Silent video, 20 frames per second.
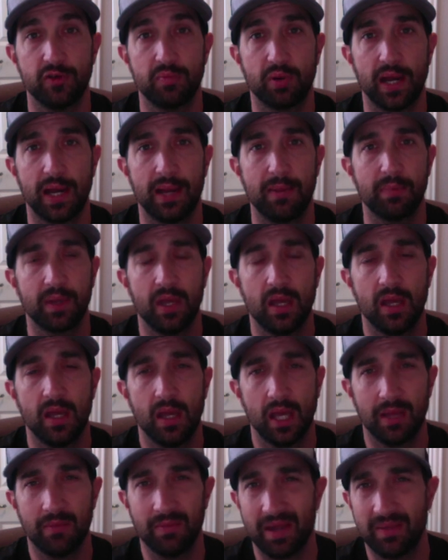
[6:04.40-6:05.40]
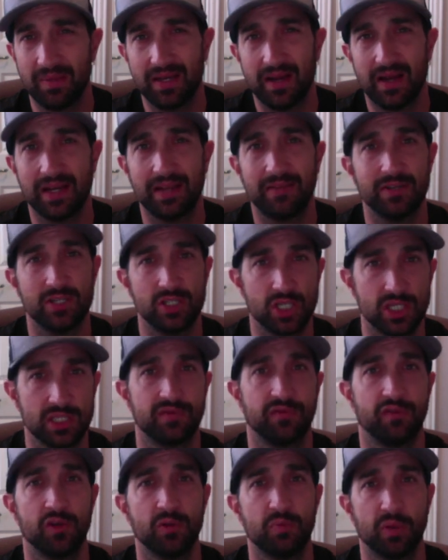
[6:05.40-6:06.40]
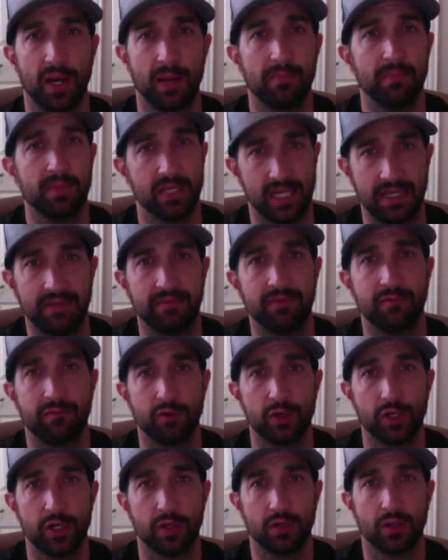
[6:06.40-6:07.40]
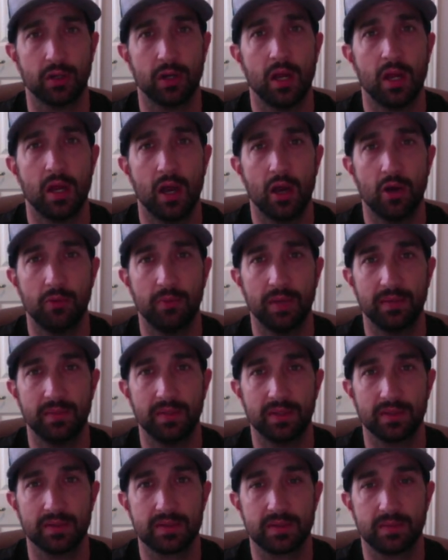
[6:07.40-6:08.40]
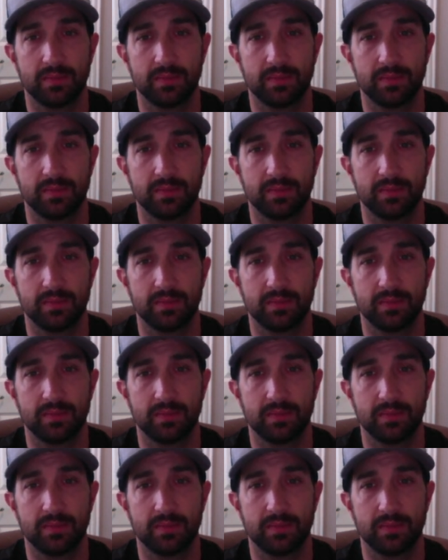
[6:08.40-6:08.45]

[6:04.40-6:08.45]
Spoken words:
prep, and maybe not even just food prep, but even for your homemade meals.